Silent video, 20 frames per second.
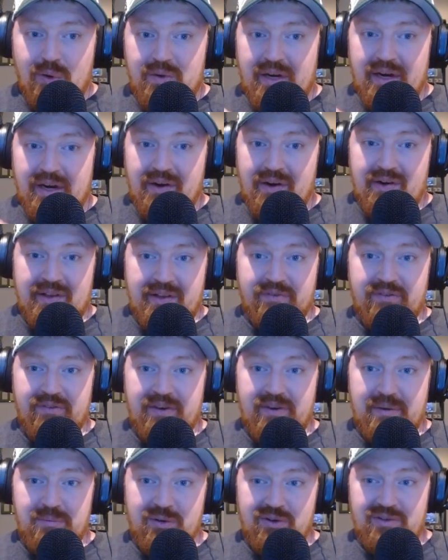down on the
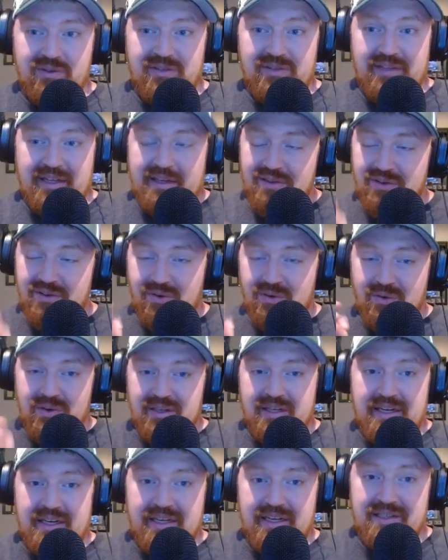fumbles. That's going
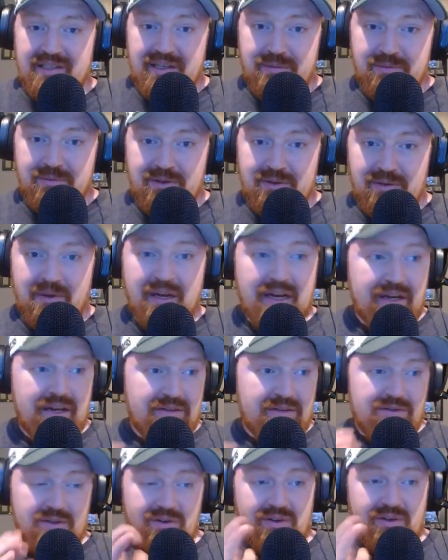to catch up to.
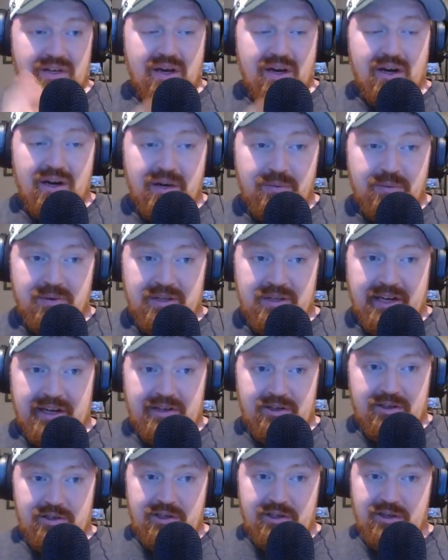Certainly caught up with
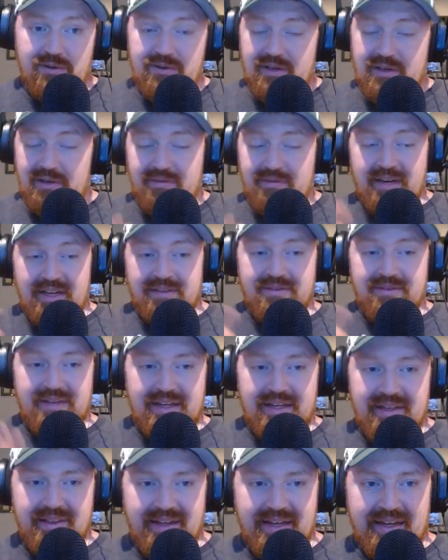Daniel Jones. Now, I'm not
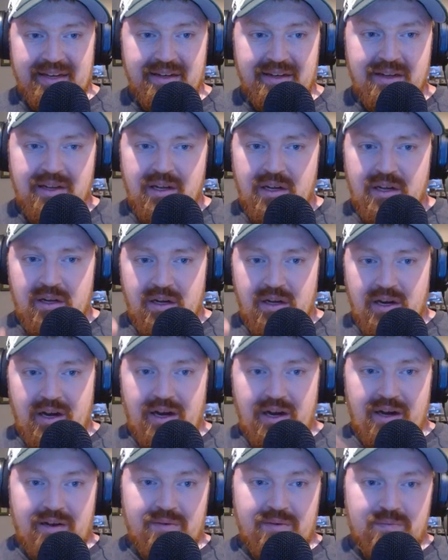saying that
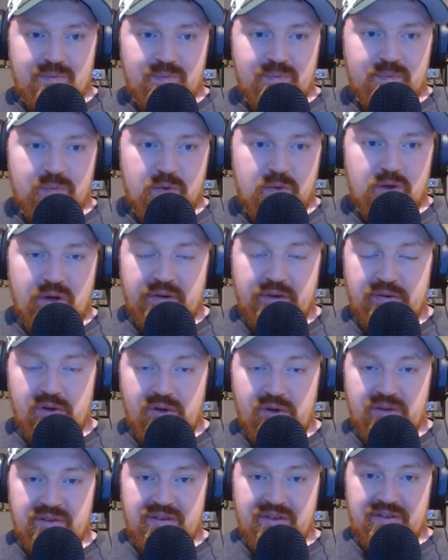Trevor
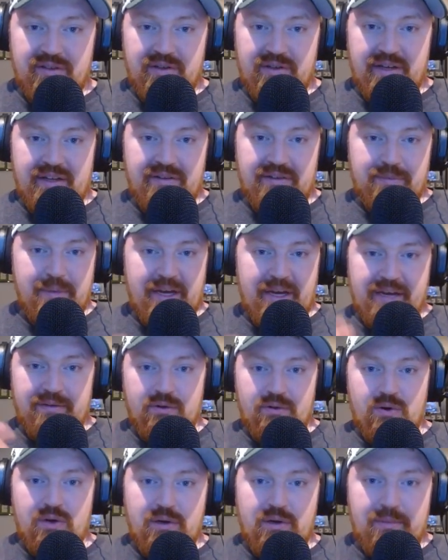Lawrence is as bad of a
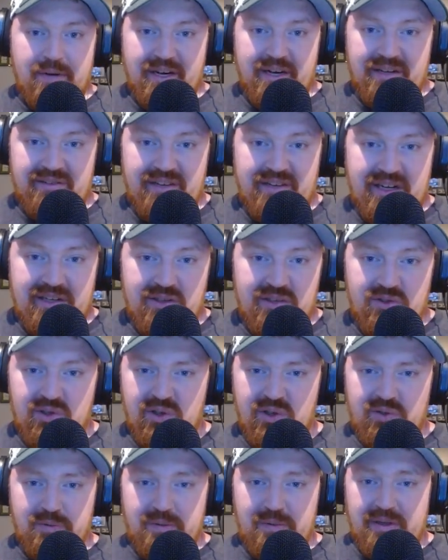quarterback as Daniel
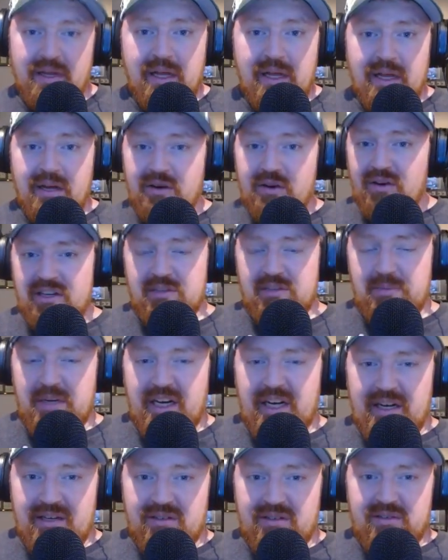Jones, but let's be
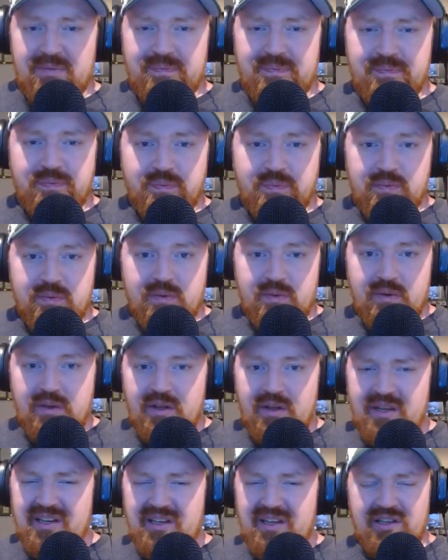honest.
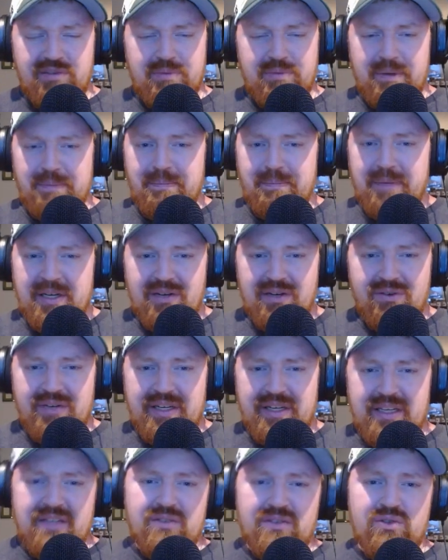He's been
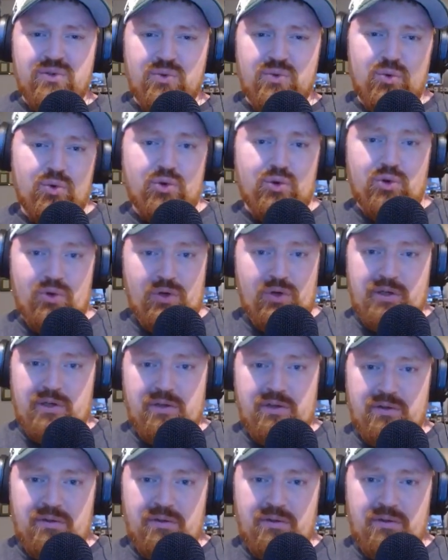middling to good.